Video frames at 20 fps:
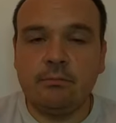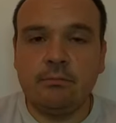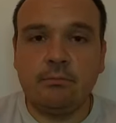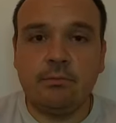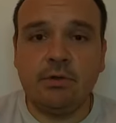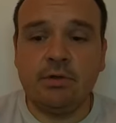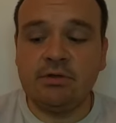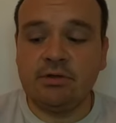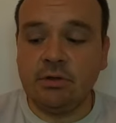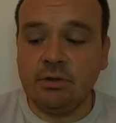
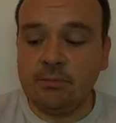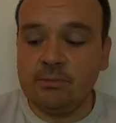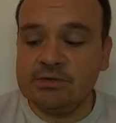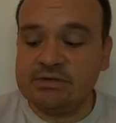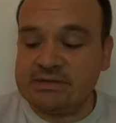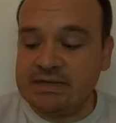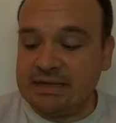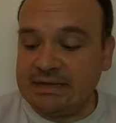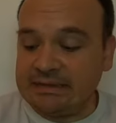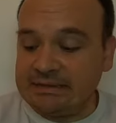Not
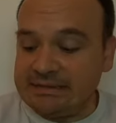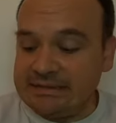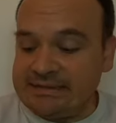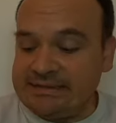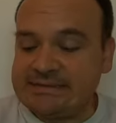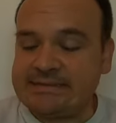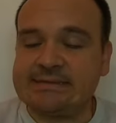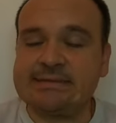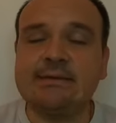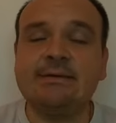almost, at
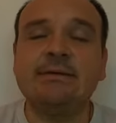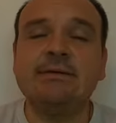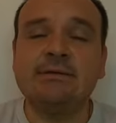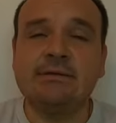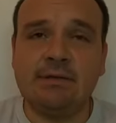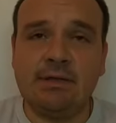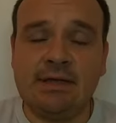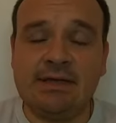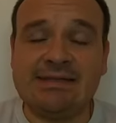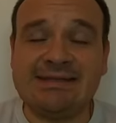least,
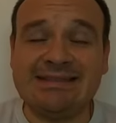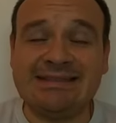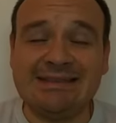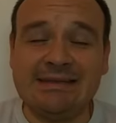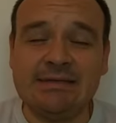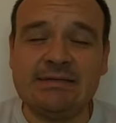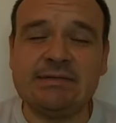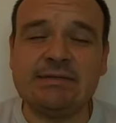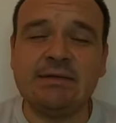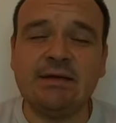at
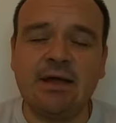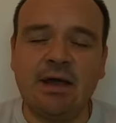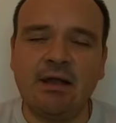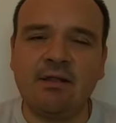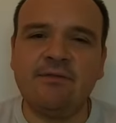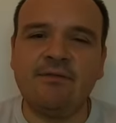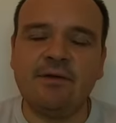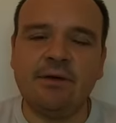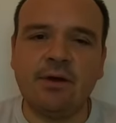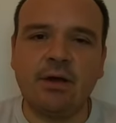least
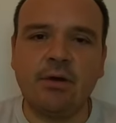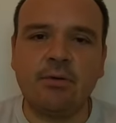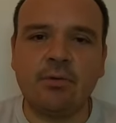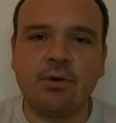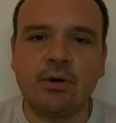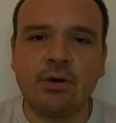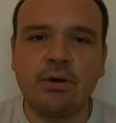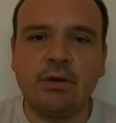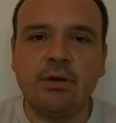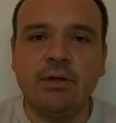half an
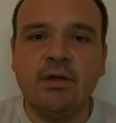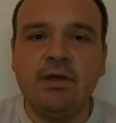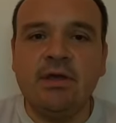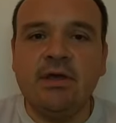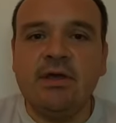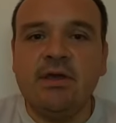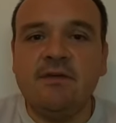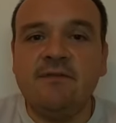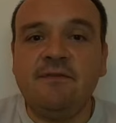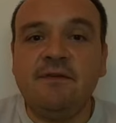hour.
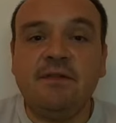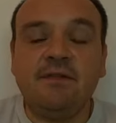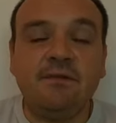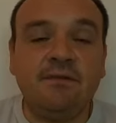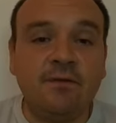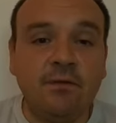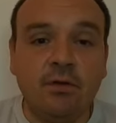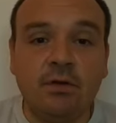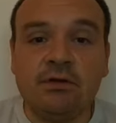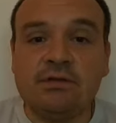If it
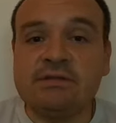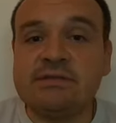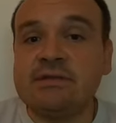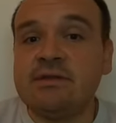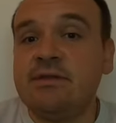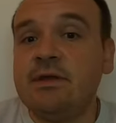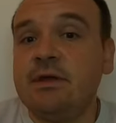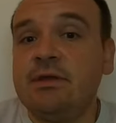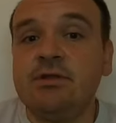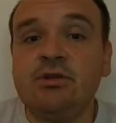falls,
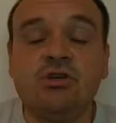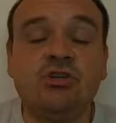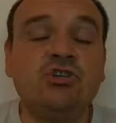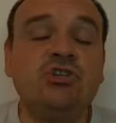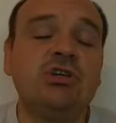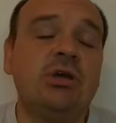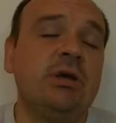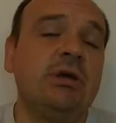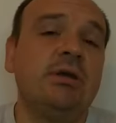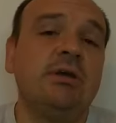then
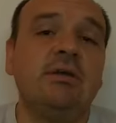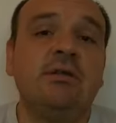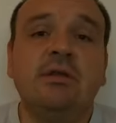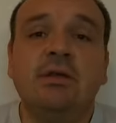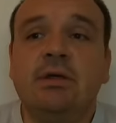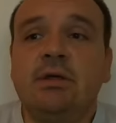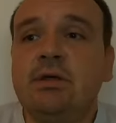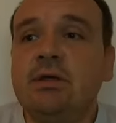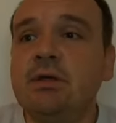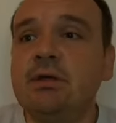check
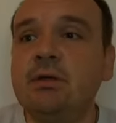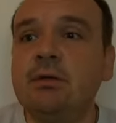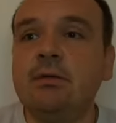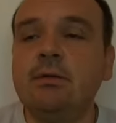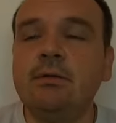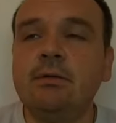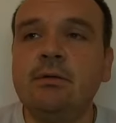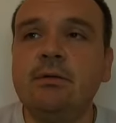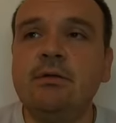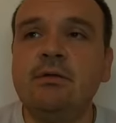
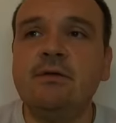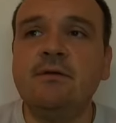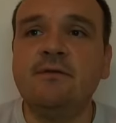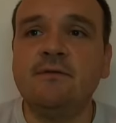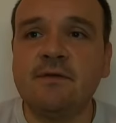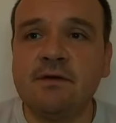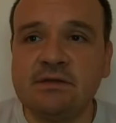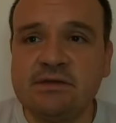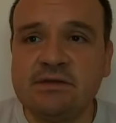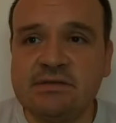the, the
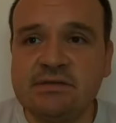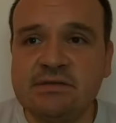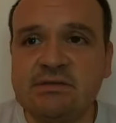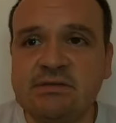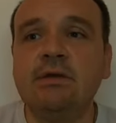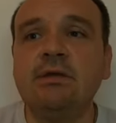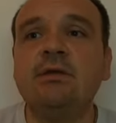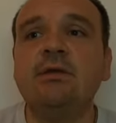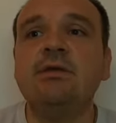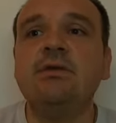first
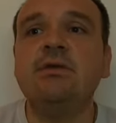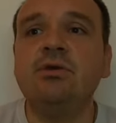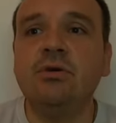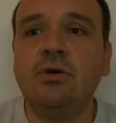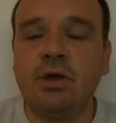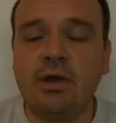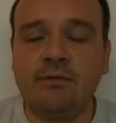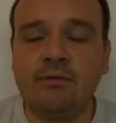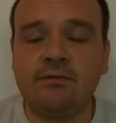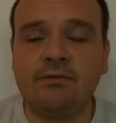thing you
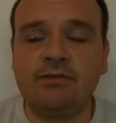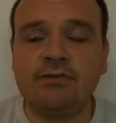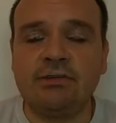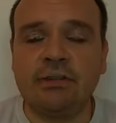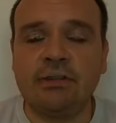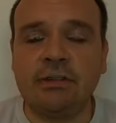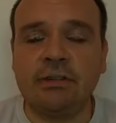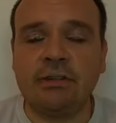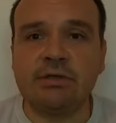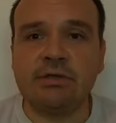have to
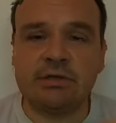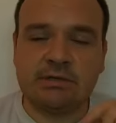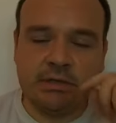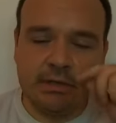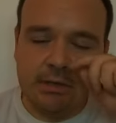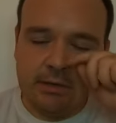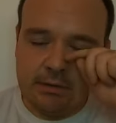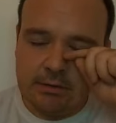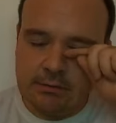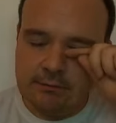check is
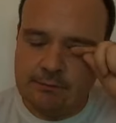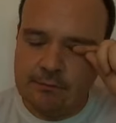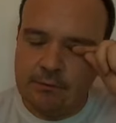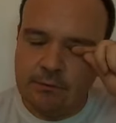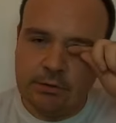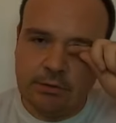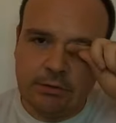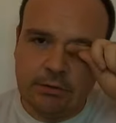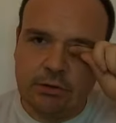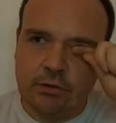the
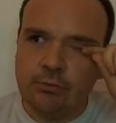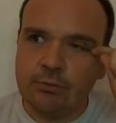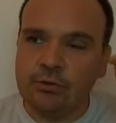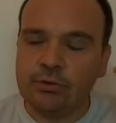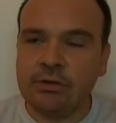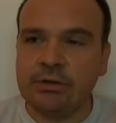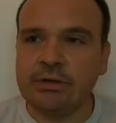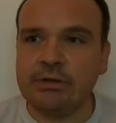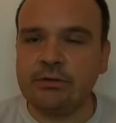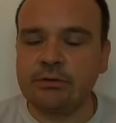fuel
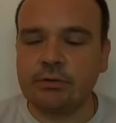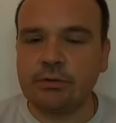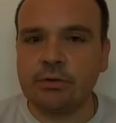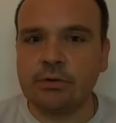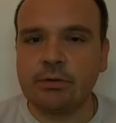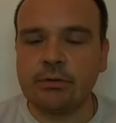accumulator.